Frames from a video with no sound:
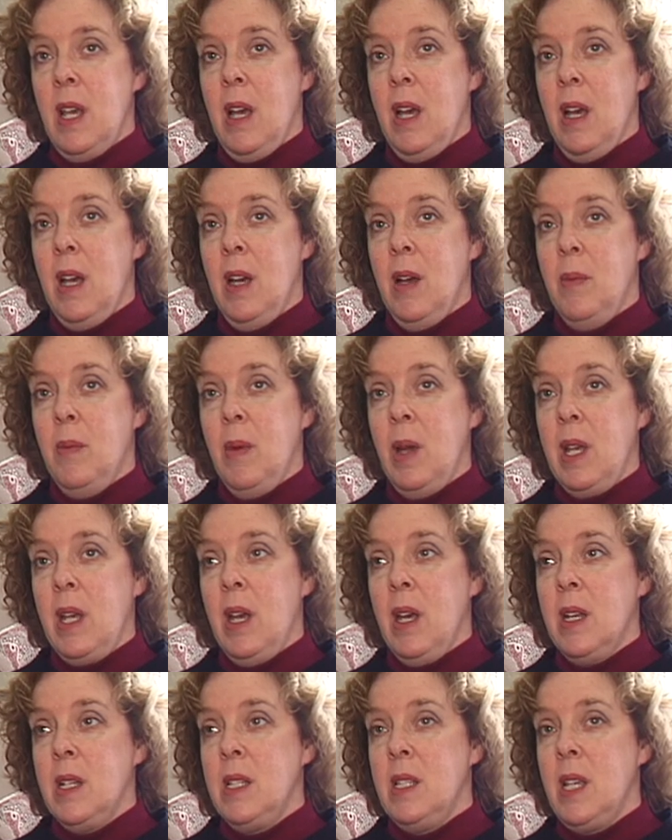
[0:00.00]
I
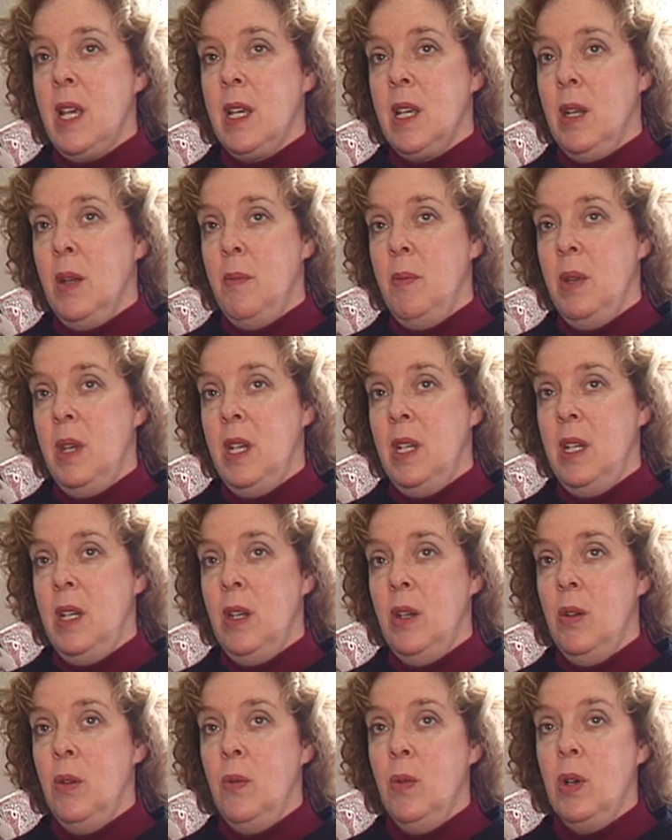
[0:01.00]
got a second
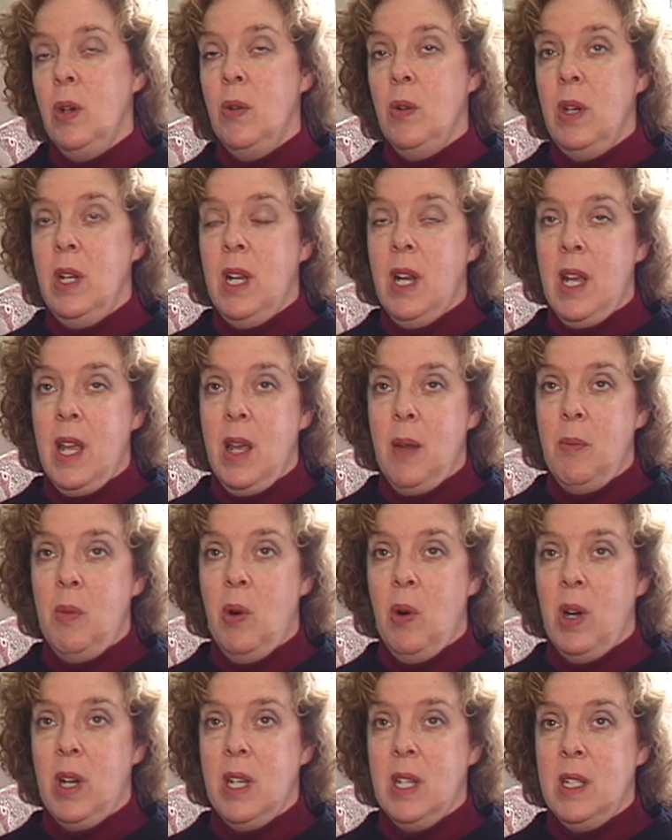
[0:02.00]
opinion who agreed I had
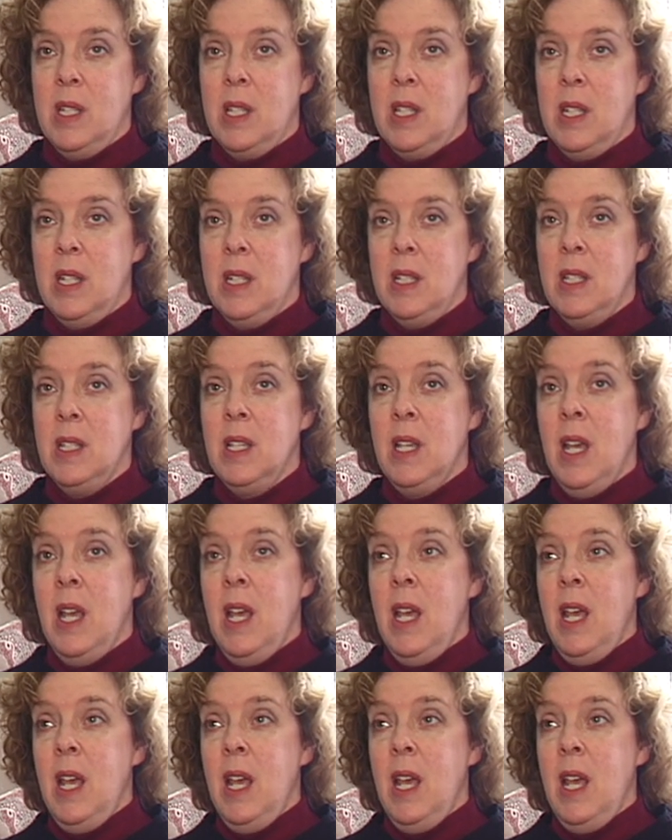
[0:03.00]
Parkinson's.